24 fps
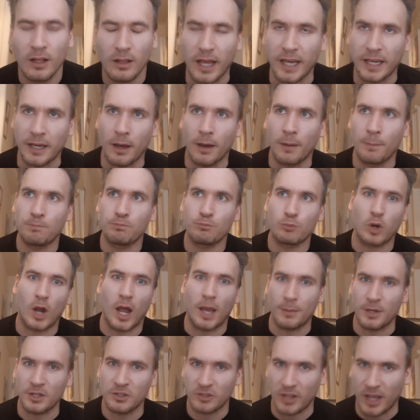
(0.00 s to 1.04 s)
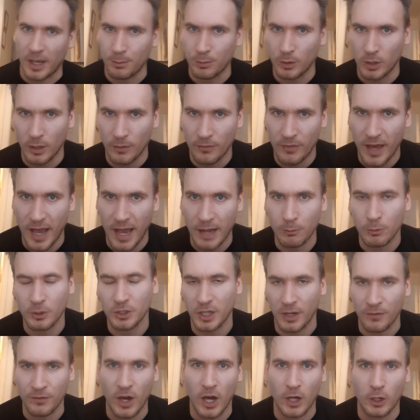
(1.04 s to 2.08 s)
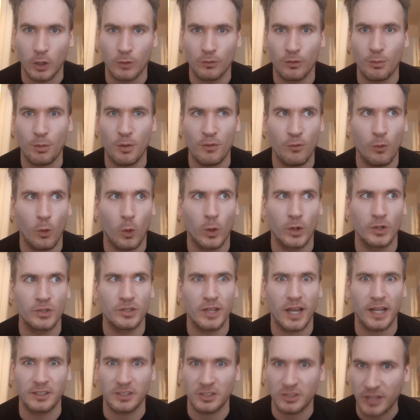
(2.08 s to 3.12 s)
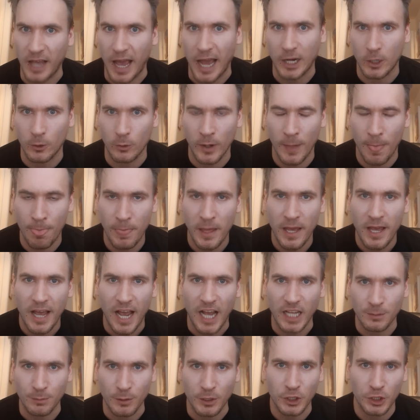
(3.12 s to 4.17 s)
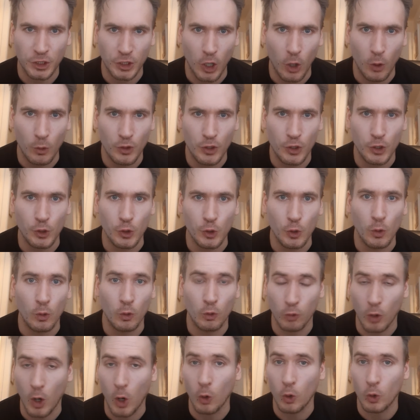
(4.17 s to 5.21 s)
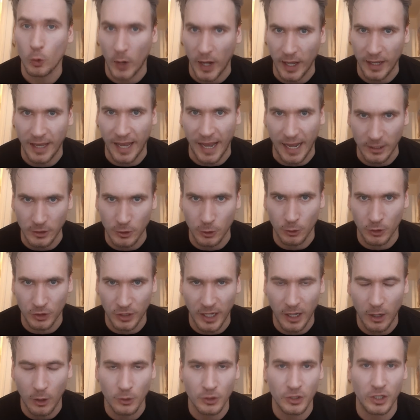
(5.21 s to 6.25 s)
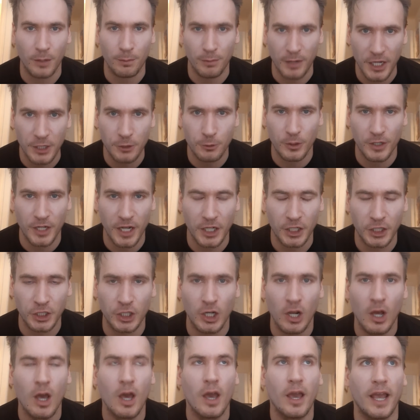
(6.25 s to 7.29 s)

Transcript: Like a prime example of that, which I've gone over before, is that saccharin has been shown to grow cancer cells in a petri dish,